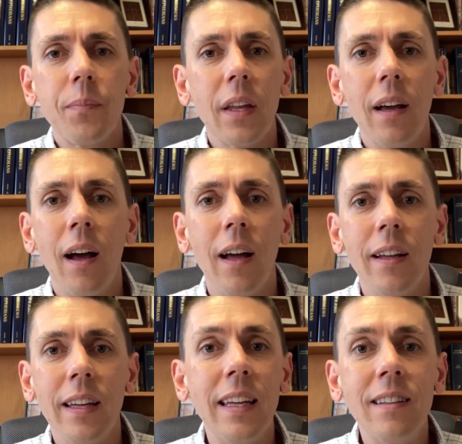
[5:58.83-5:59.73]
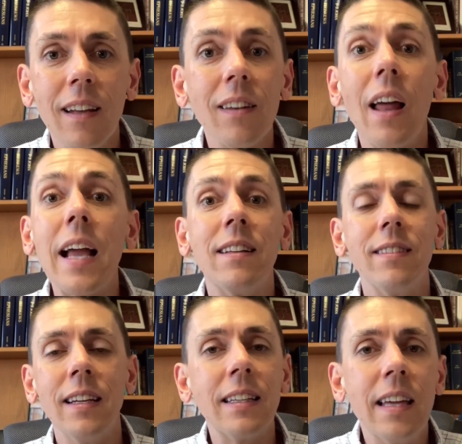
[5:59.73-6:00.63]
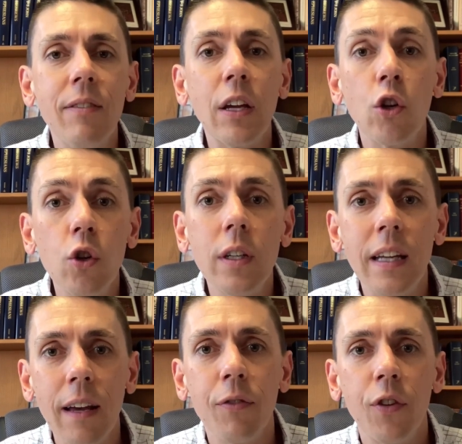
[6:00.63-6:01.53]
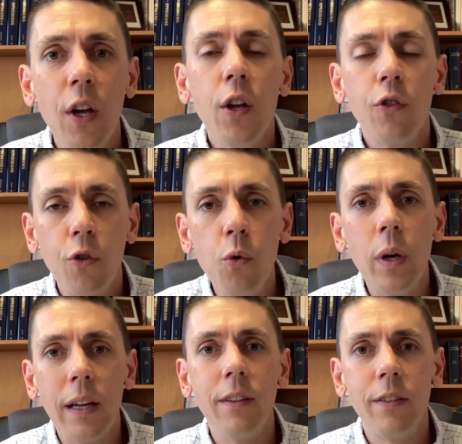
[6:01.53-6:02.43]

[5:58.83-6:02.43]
uh, he delights in giving good gifts to his